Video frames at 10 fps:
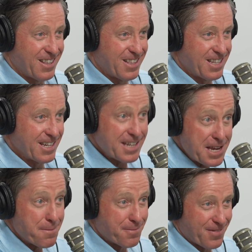the
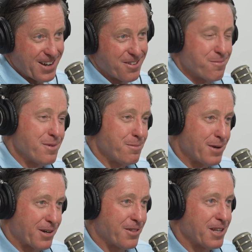team, right, or be
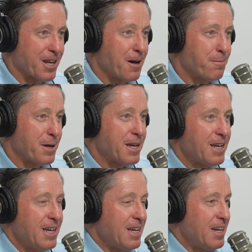bigger than the company.
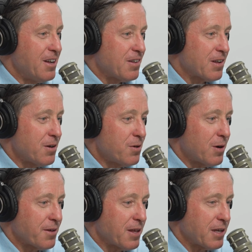So
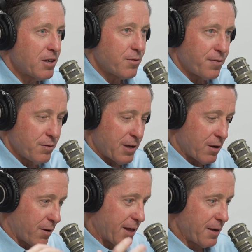I think if you
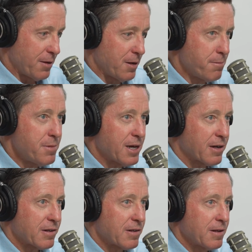take all that in the
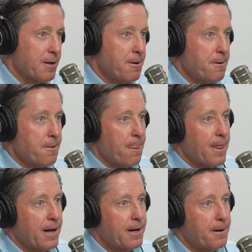mix,
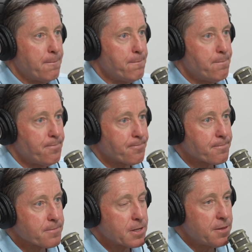the
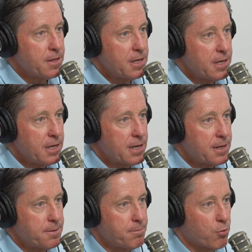
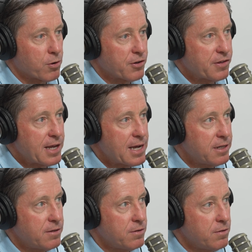boards
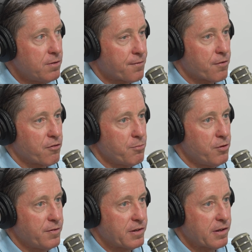tend to, the first
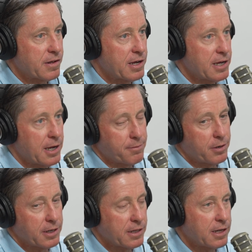move is to say, I
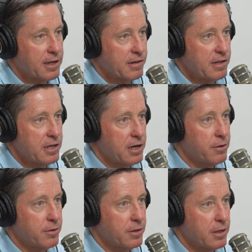want to get the next
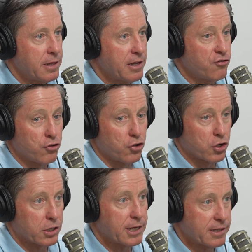CEO, and they should
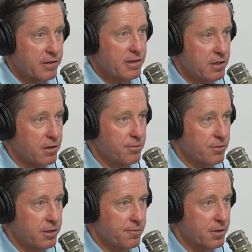look like the CEO
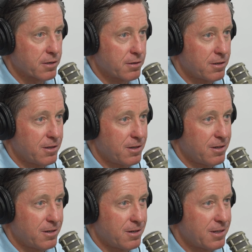who's leaving,
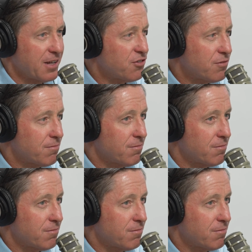and that's